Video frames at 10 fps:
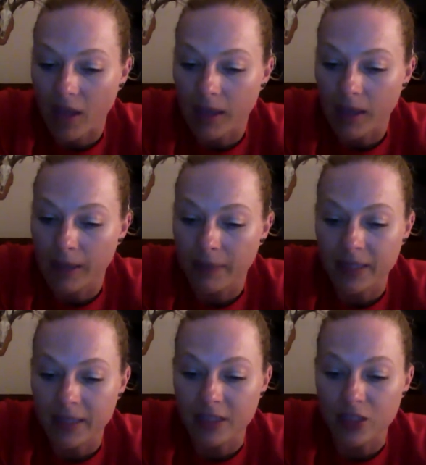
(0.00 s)
It
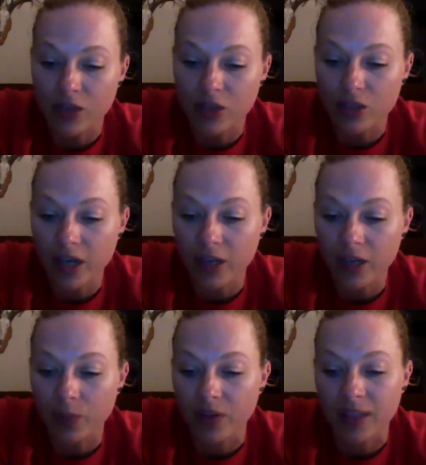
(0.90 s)
is
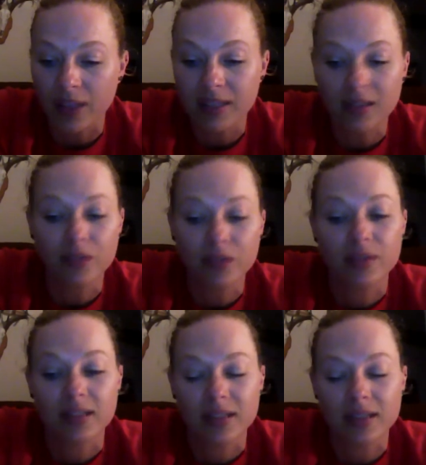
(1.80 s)
associated with
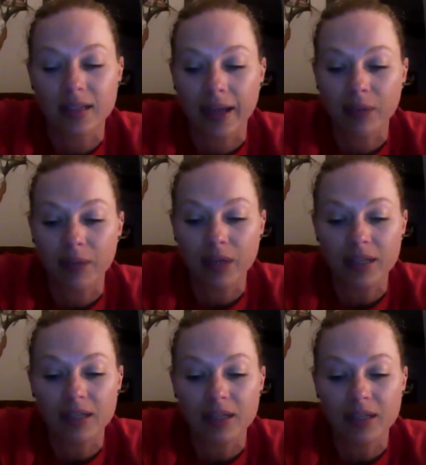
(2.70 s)
insulin-resistant
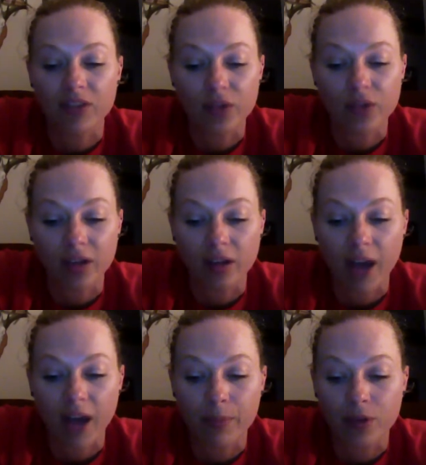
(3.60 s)
diabetes, left ventricular
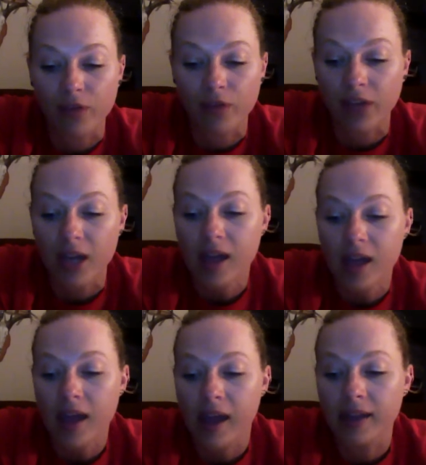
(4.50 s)
hypertrophy,
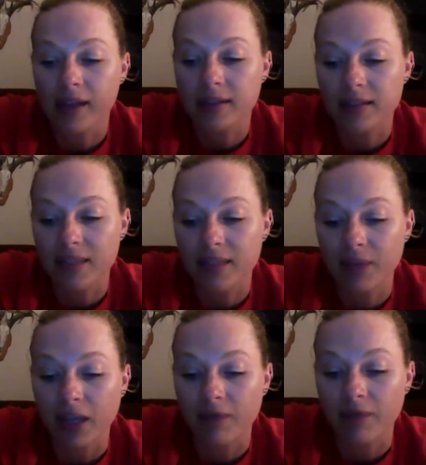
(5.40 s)
and
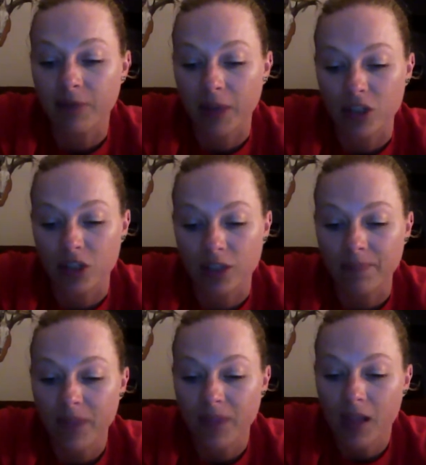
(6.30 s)
systemic inflammation.